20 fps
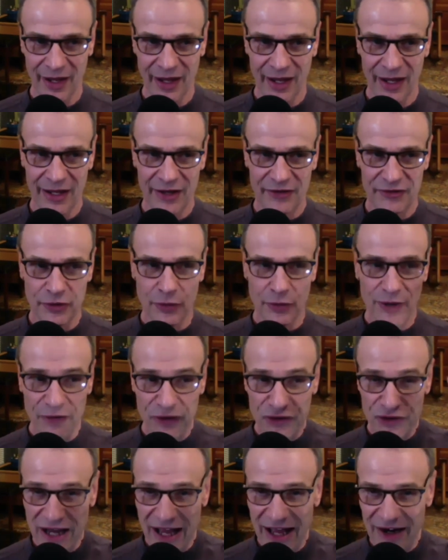So we have
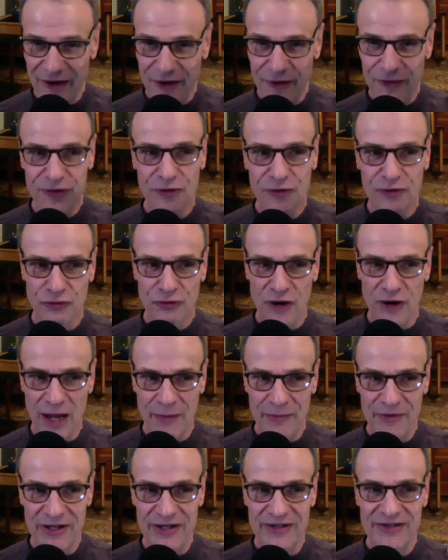shadows,
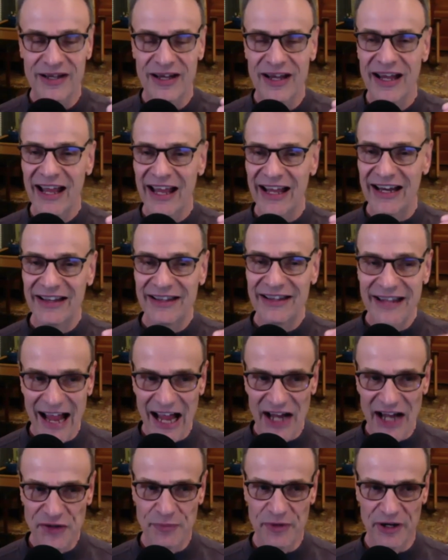traumas, and
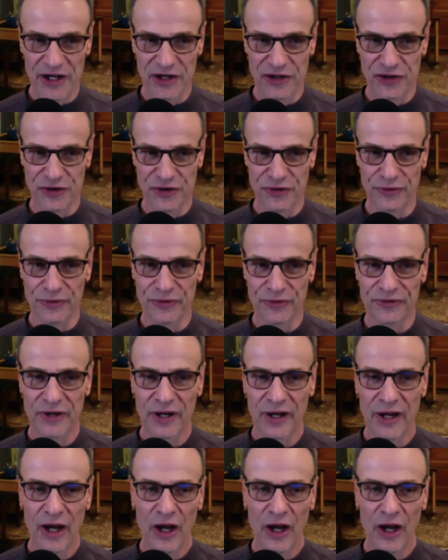attachment issues,